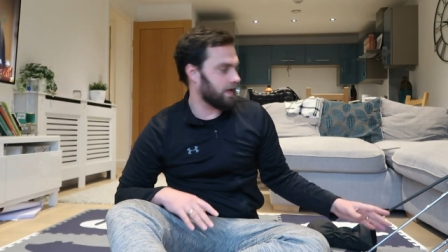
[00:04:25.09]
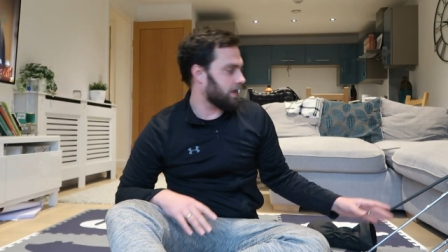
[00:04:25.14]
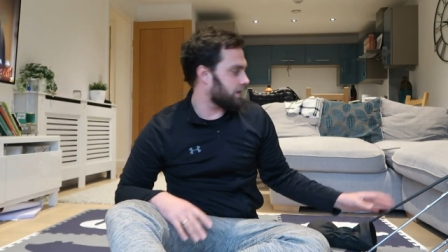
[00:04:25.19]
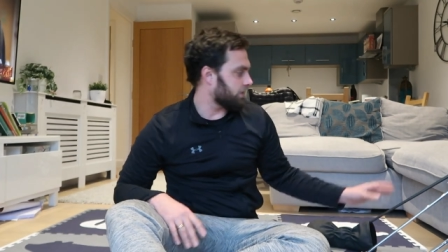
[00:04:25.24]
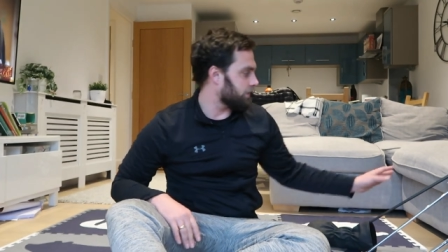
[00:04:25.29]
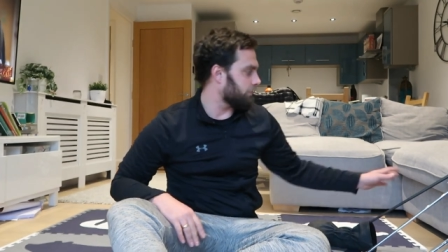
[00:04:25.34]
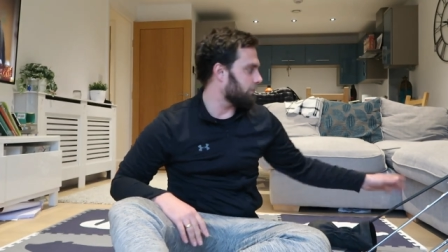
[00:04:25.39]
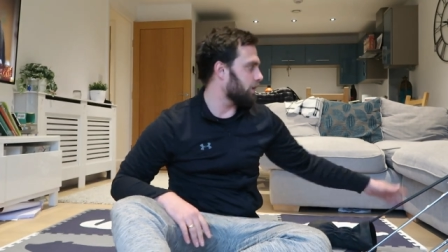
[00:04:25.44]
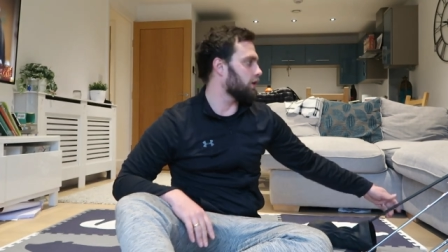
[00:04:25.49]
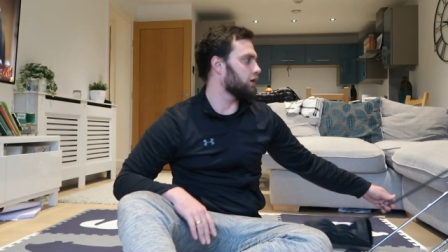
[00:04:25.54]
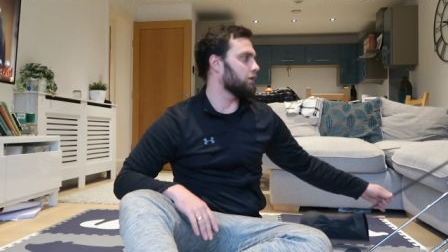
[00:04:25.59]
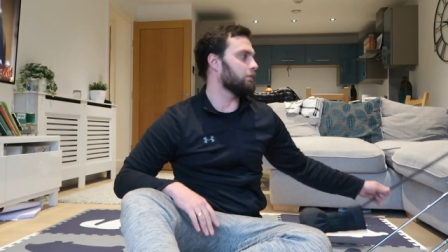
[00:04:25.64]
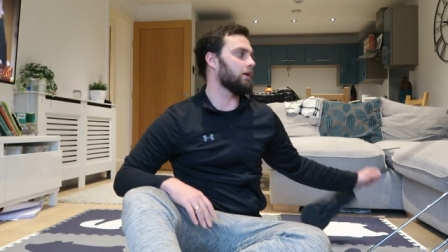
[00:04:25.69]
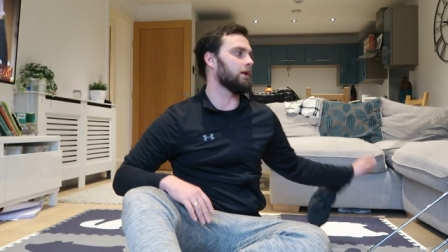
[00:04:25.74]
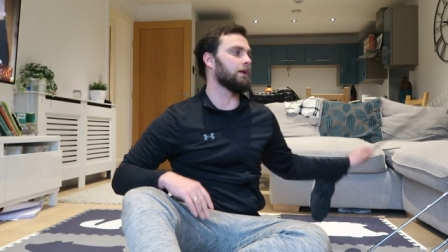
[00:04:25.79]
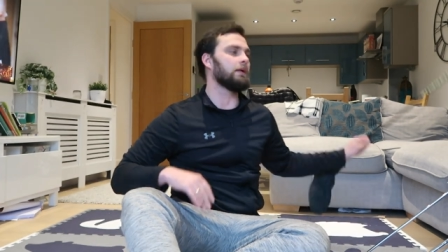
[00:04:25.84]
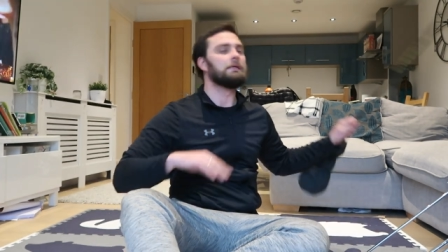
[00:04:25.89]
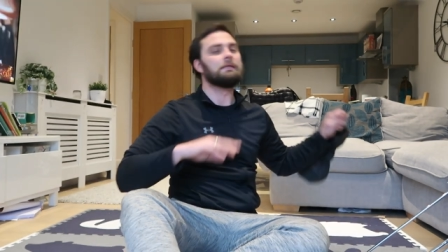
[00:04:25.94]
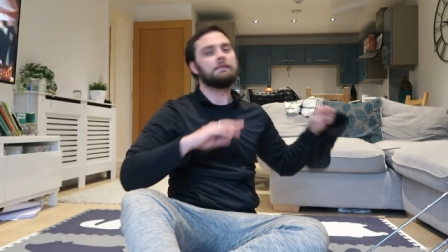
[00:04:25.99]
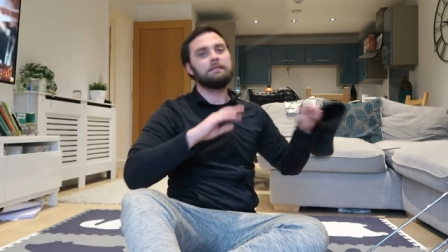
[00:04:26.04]
at the
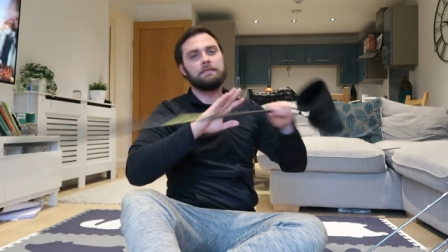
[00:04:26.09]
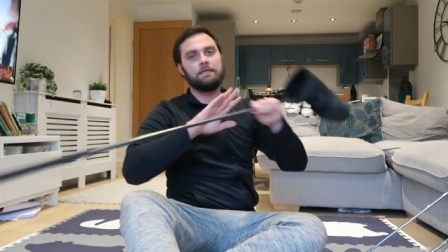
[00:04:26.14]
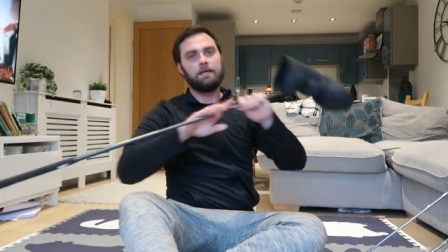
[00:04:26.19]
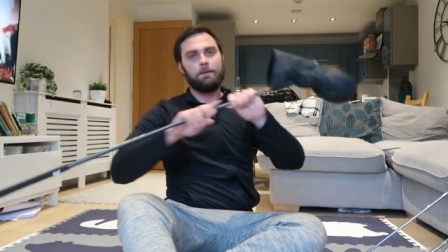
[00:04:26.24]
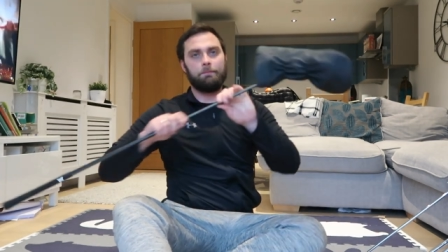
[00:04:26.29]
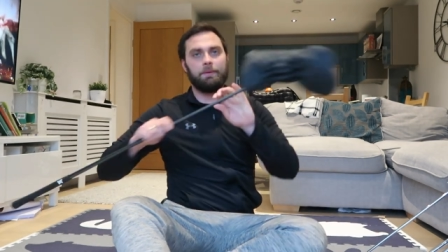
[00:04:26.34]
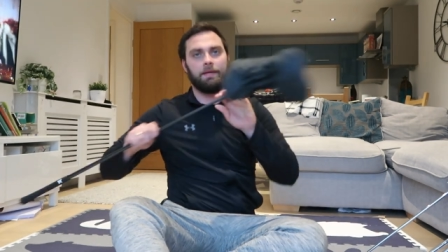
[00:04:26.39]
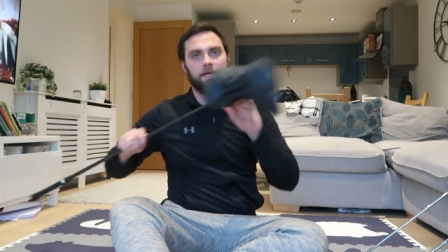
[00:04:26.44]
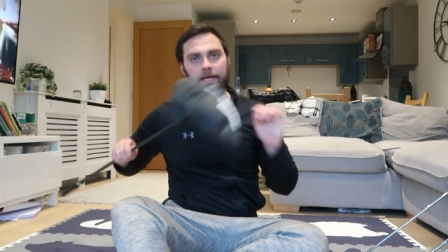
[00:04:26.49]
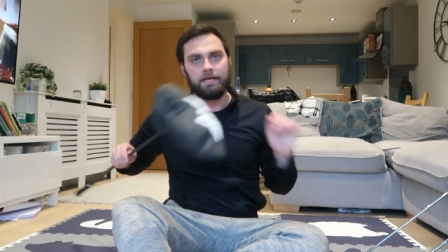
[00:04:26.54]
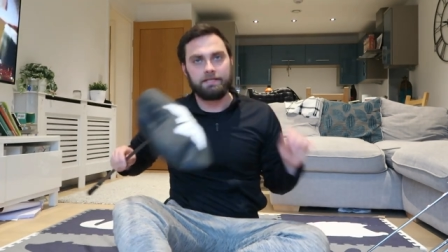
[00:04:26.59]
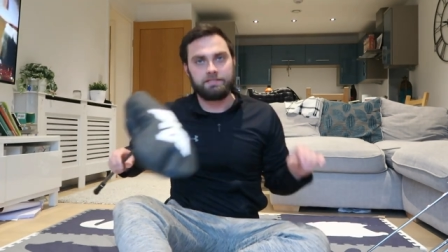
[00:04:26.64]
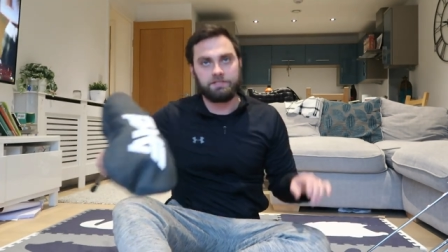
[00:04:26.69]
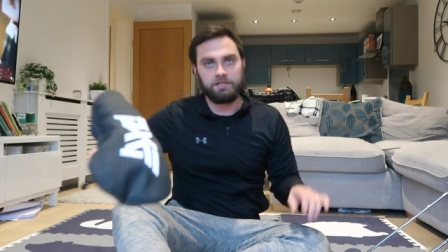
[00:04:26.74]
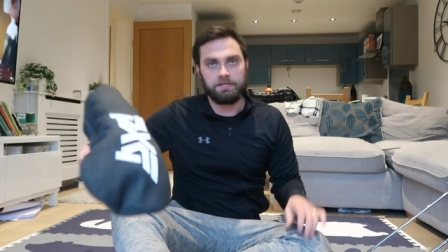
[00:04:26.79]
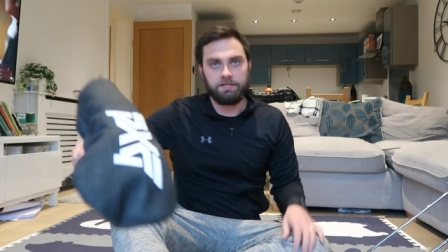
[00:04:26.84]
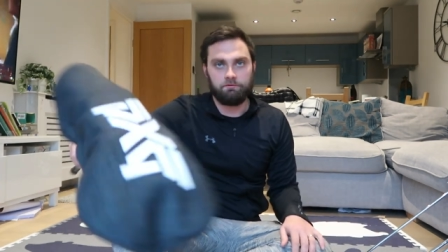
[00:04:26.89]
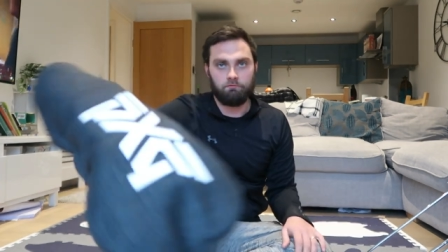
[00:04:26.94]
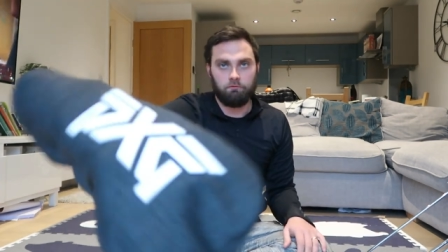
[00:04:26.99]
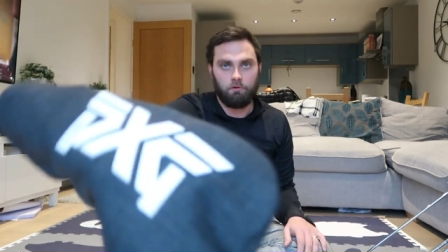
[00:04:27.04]
moment.
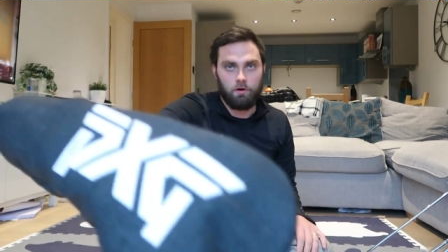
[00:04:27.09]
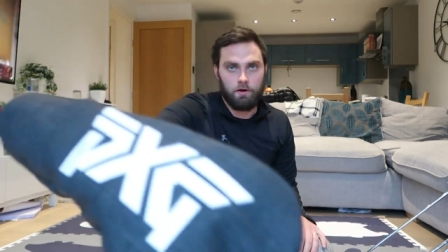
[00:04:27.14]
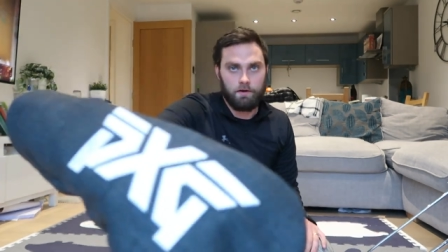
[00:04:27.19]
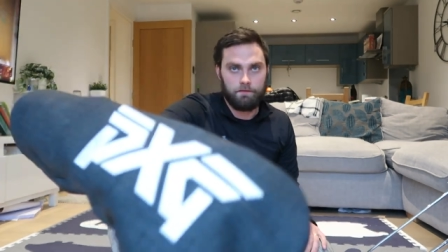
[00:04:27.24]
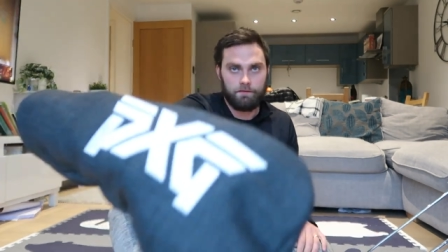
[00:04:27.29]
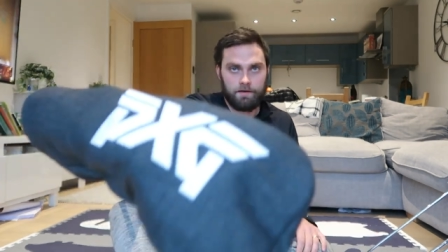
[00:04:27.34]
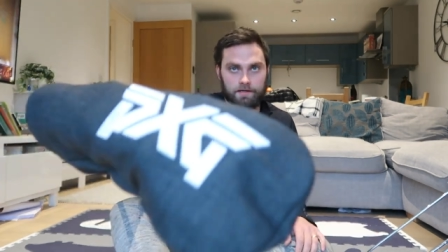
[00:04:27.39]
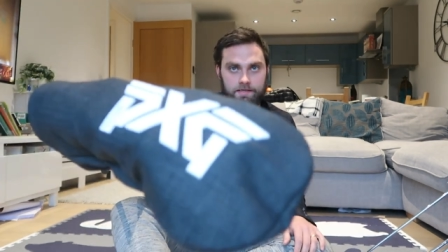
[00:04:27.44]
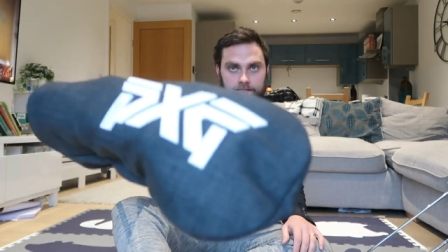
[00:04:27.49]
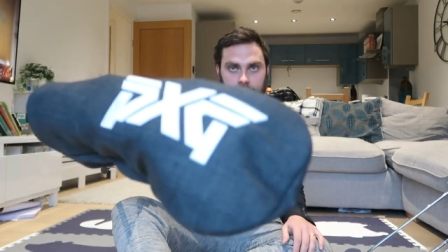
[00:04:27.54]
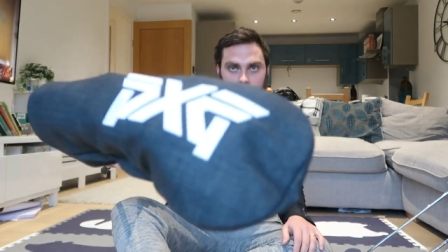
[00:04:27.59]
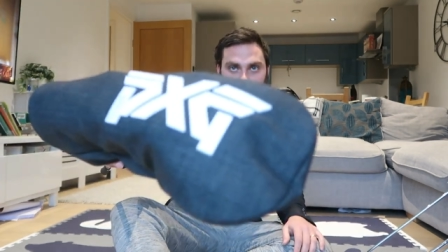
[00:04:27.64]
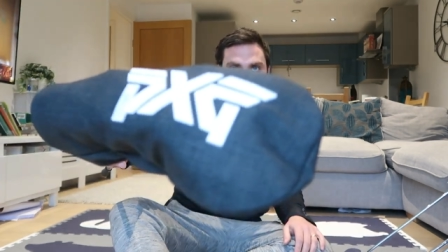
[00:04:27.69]
PXG driver is